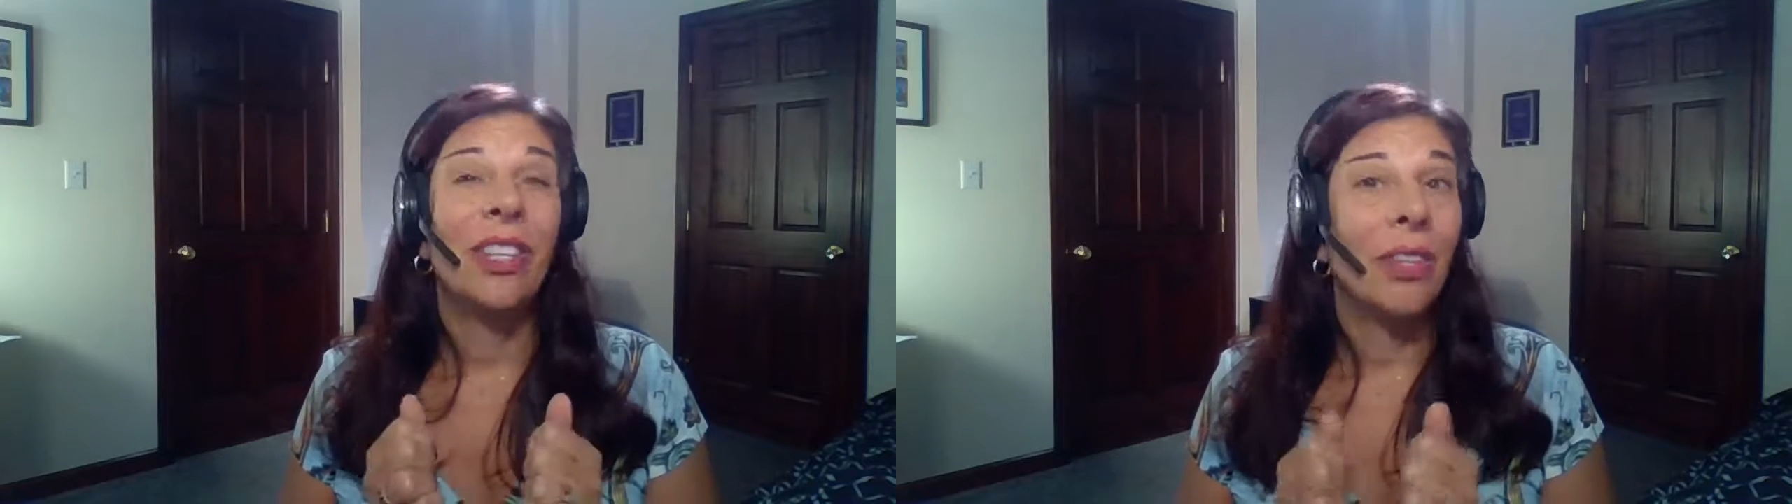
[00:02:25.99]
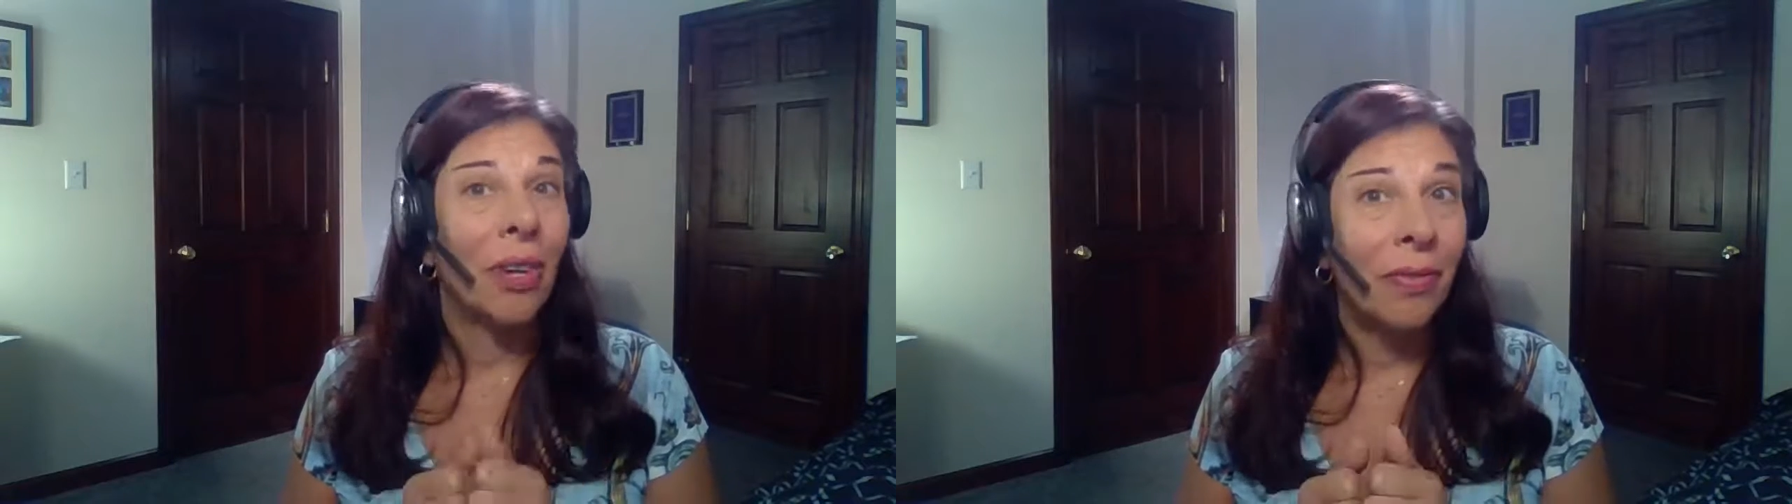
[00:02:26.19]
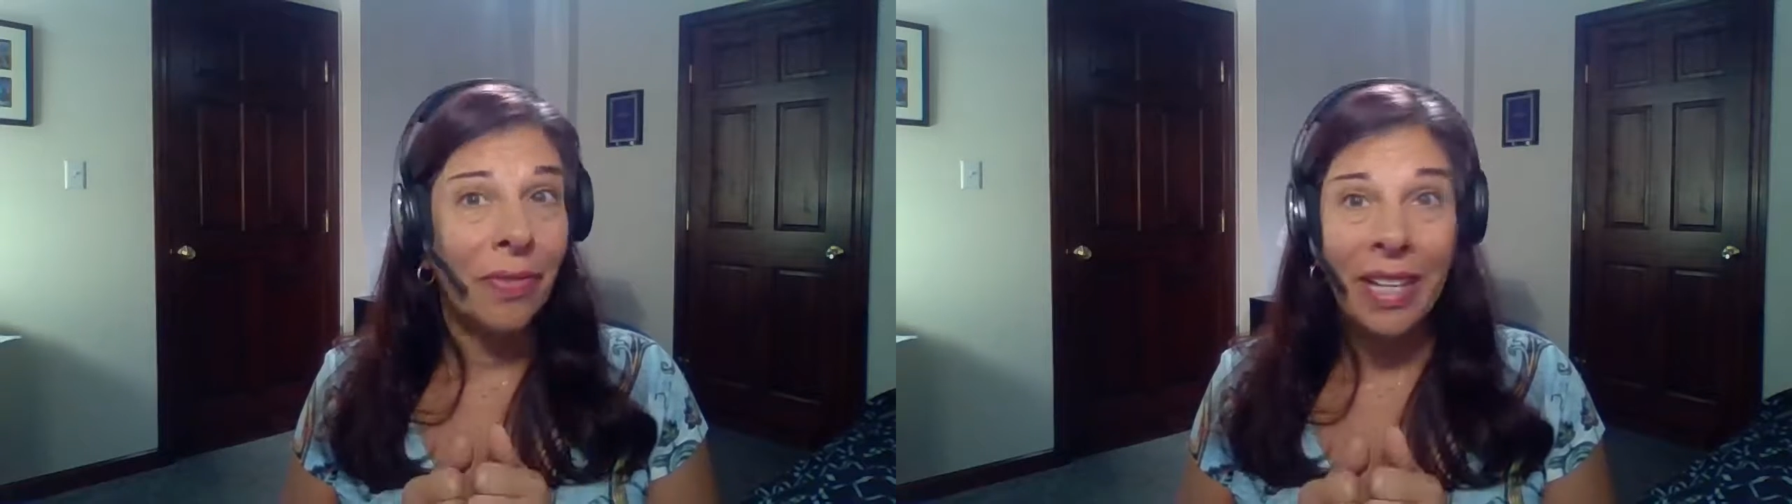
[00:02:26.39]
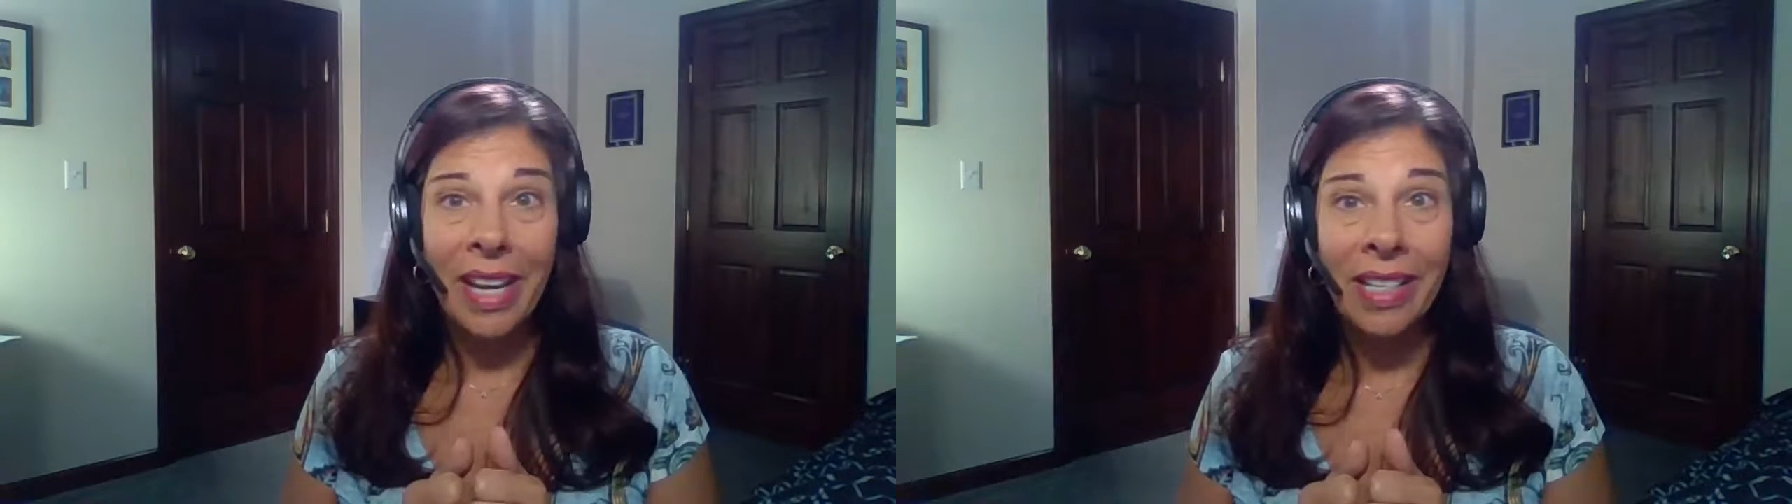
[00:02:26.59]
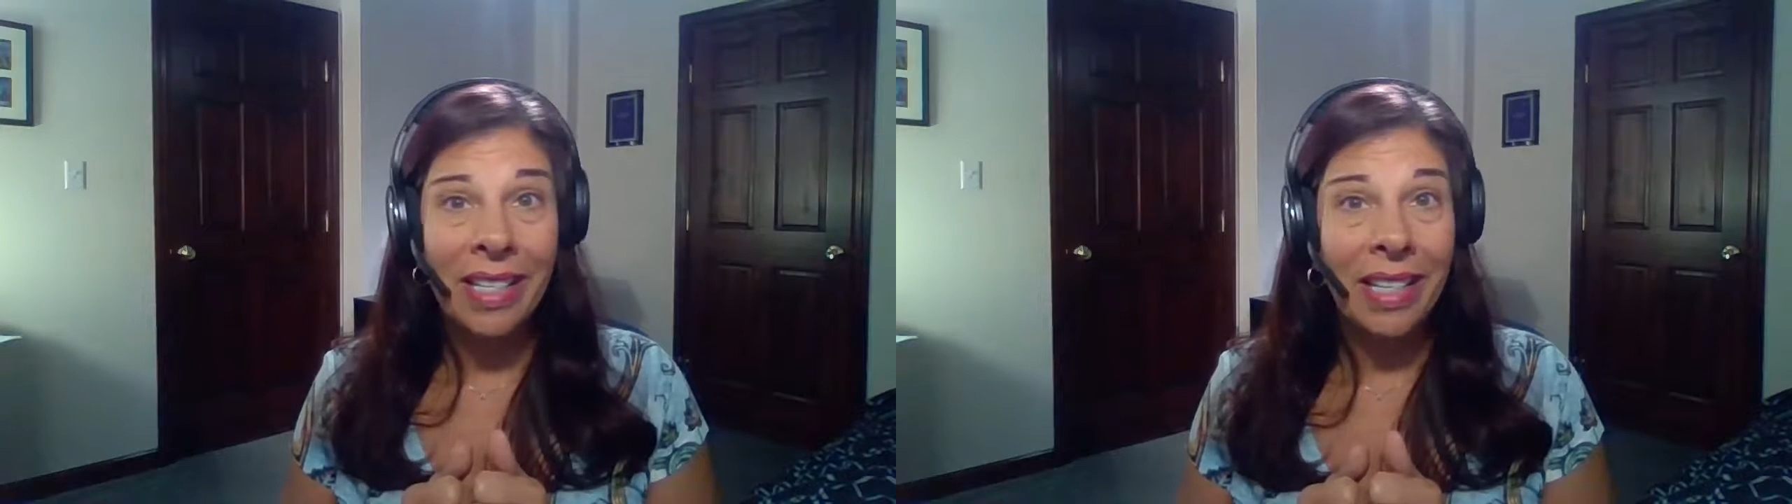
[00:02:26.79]
they're over the
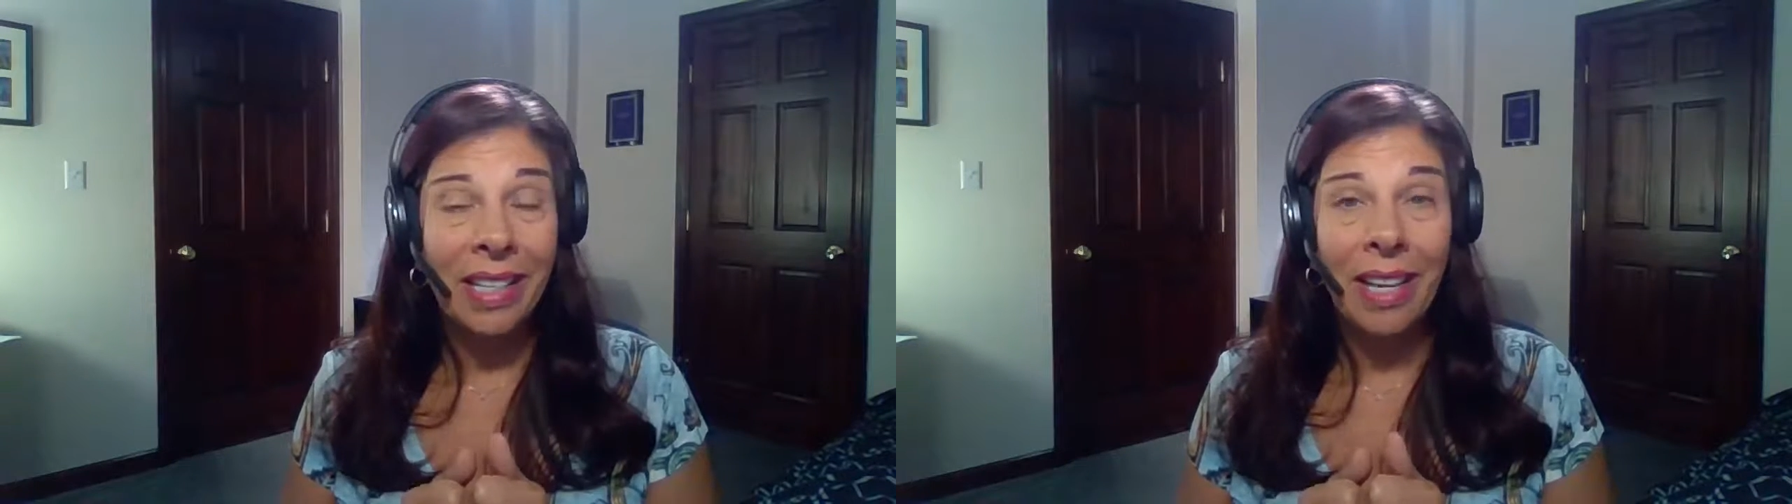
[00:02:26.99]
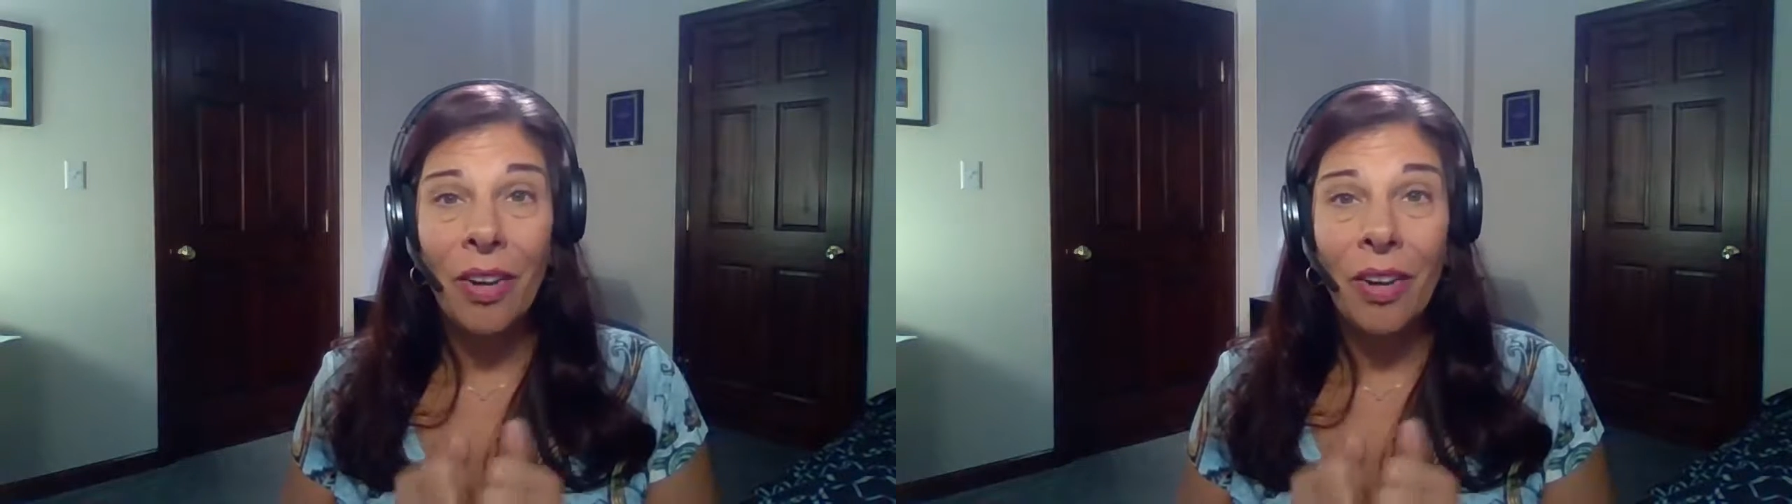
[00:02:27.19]
age